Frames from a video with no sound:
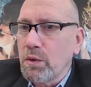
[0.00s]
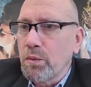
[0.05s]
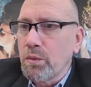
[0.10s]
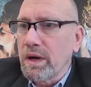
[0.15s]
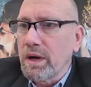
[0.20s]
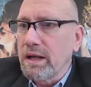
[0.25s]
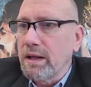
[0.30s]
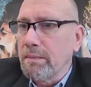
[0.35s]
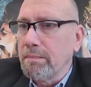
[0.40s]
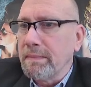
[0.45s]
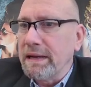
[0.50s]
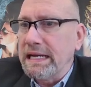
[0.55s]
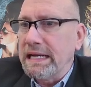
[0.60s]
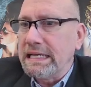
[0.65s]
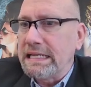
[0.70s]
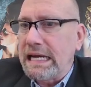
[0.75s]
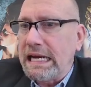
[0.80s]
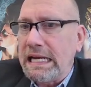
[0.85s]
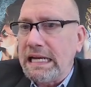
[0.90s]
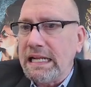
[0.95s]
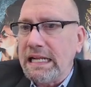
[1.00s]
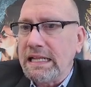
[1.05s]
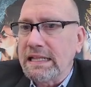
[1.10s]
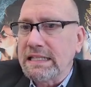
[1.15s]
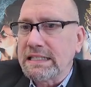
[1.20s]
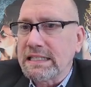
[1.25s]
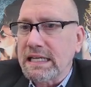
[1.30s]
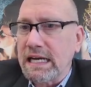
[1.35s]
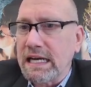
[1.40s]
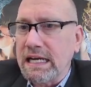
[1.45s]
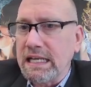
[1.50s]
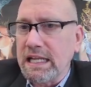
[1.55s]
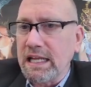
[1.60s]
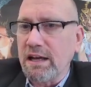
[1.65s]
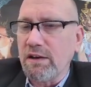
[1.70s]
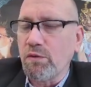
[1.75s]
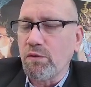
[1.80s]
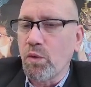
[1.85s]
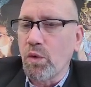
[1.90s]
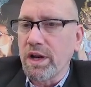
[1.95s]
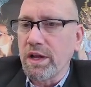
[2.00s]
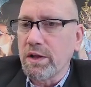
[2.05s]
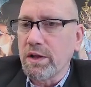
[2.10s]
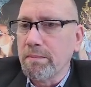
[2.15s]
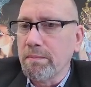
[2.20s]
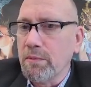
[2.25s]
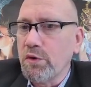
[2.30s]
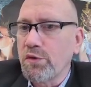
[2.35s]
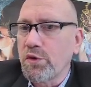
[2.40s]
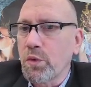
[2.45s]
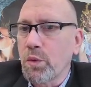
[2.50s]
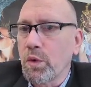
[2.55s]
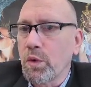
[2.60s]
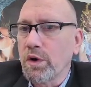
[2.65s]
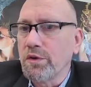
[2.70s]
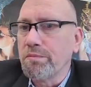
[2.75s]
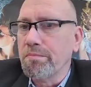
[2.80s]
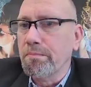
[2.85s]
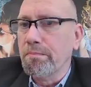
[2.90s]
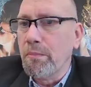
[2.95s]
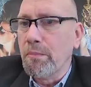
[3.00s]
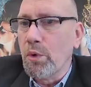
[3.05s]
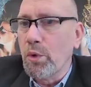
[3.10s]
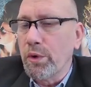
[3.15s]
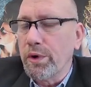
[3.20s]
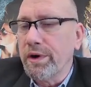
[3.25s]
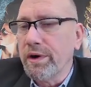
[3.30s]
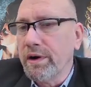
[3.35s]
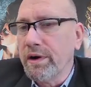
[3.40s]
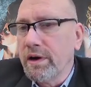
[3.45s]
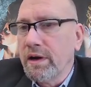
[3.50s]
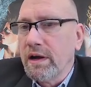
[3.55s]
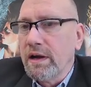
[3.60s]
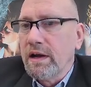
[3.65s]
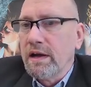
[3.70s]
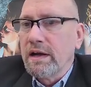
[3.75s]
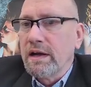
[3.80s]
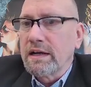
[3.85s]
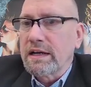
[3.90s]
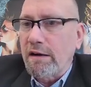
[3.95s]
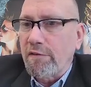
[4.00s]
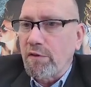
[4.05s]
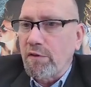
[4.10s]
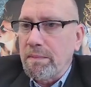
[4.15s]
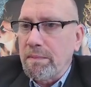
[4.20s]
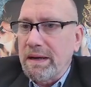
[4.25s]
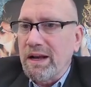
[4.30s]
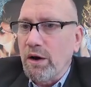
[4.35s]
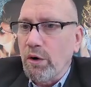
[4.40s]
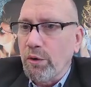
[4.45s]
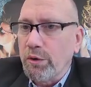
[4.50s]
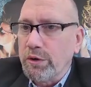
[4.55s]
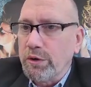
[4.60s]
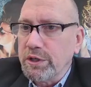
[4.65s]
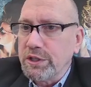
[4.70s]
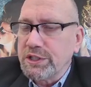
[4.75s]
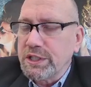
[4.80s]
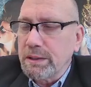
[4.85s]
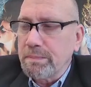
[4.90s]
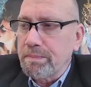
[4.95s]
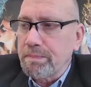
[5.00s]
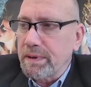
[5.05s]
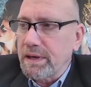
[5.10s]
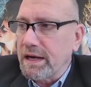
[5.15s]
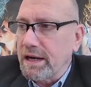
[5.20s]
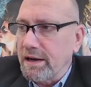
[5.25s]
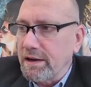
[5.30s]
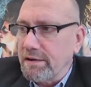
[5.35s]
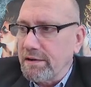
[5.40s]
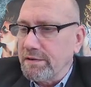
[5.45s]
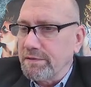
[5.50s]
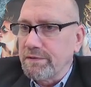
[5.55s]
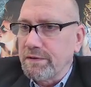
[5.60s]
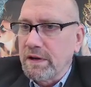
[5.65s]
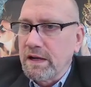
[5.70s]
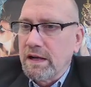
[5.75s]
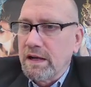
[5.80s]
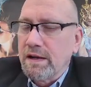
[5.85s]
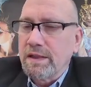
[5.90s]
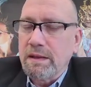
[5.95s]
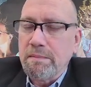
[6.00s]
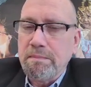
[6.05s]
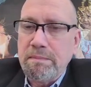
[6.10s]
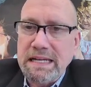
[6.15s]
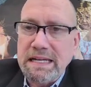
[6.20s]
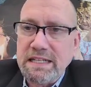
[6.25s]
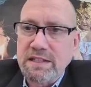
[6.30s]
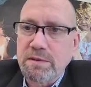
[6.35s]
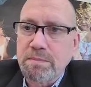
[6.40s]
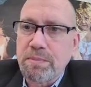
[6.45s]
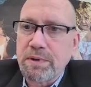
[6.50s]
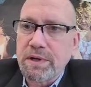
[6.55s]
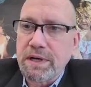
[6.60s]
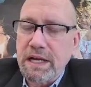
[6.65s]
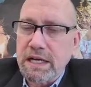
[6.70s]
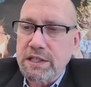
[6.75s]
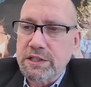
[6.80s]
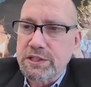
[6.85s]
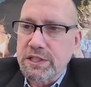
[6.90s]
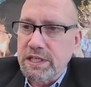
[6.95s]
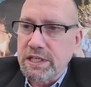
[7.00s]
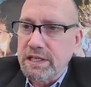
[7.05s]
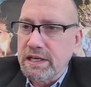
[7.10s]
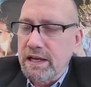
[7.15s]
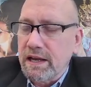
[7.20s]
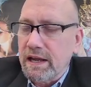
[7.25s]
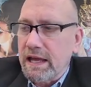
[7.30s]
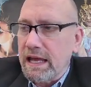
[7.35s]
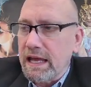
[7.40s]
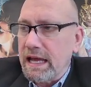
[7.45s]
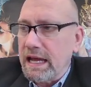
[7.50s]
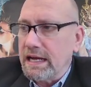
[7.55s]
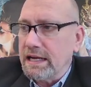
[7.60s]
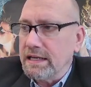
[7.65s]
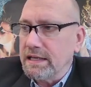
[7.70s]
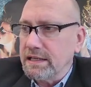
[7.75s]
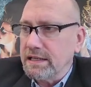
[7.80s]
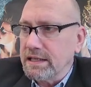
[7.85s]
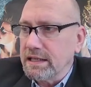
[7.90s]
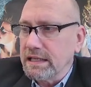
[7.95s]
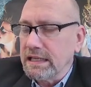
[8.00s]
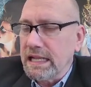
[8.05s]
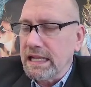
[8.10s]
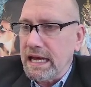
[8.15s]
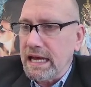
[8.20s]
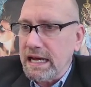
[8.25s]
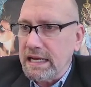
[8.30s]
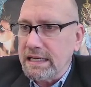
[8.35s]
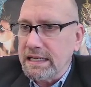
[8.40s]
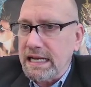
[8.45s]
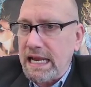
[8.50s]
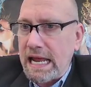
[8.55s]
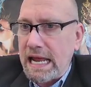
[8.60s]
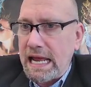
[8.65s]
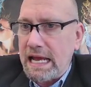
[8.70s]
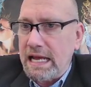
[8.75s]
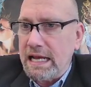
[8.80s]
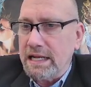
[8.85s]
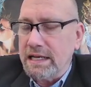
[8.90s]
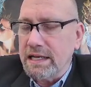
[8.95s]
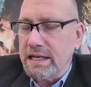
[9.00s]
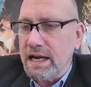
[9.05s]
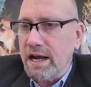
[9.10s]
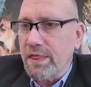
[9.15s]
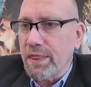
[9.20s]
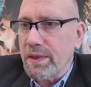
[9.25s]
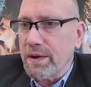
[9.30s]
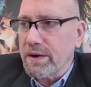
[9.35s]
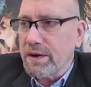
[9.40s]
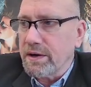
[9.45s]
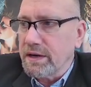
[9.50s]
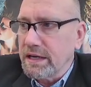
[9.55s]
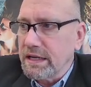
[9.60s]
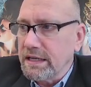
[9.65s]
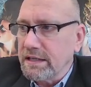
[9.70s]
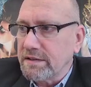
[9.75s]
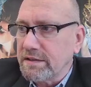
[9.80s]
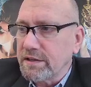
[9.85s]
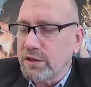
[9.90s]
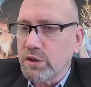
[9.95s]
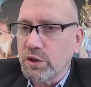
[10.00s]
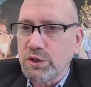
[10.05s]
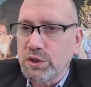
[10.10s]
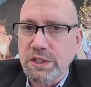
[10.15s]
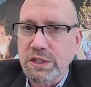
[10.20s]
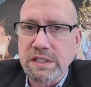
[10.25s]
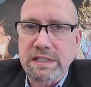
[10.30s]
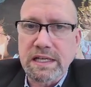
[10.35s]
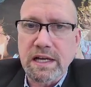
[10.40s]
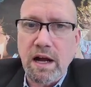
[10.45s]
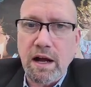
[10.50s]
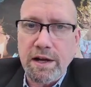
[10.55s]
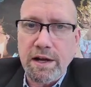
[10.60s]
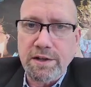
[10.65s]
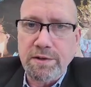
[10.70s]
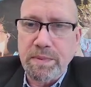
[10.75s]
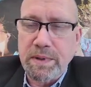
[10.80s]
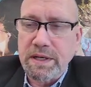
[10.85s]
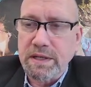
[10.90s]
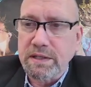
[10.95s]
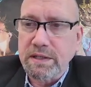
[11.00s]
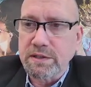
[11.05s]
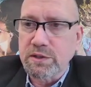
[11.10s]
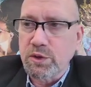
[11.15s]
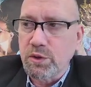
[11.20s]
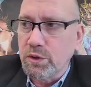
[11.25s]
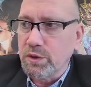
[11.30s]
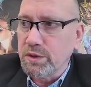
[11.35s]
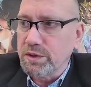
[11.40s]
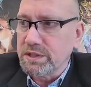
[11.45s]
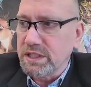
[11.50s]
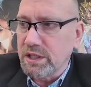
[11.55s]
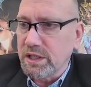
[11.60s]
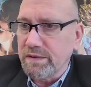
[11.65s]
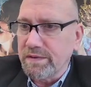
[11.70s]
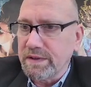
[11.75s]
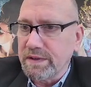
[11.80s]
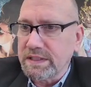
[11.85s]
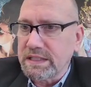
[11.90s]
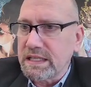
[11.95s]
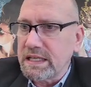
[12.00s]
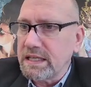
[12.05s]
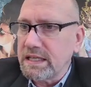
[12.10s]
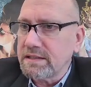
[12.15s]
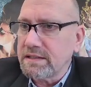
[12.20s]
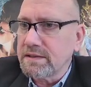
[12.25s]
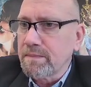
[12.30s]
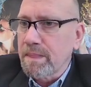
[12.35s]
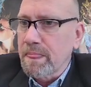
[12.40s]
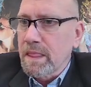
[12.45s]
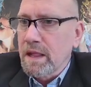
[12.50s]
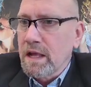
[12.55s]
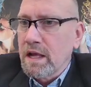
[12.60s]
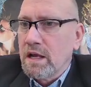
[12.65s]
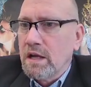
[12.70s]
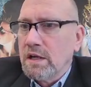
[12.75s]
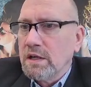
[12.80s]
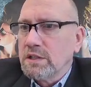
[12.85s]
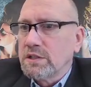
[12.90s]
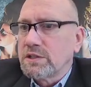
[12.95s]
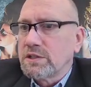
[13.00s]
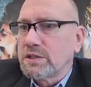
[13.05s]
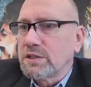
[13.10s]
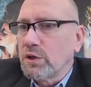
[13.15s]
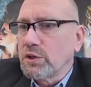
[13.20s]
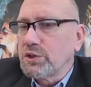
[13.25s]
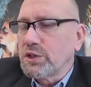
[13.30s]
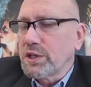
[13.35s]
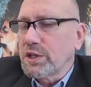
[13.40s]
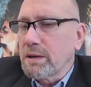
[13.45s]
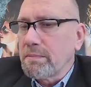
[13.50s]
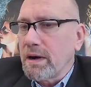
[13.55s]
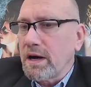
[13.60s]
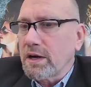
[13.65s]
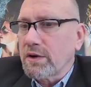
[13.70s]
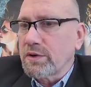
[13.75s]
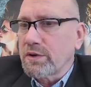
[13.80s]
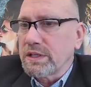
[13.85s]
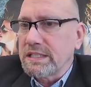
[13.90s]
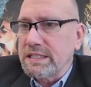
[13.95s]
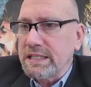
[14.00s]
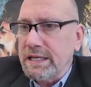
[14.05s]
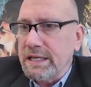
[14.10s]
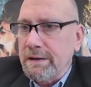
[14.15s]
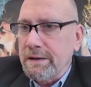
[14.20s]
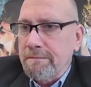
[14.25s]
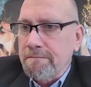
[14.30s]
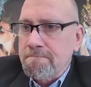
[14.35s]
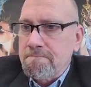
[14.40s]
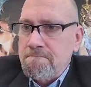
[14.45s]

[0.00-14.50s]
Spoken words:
while maintaining this idea of wanting to move towards more government ownership of the means of production and land and other institutions like hospitals, schools, and universities. Social democracy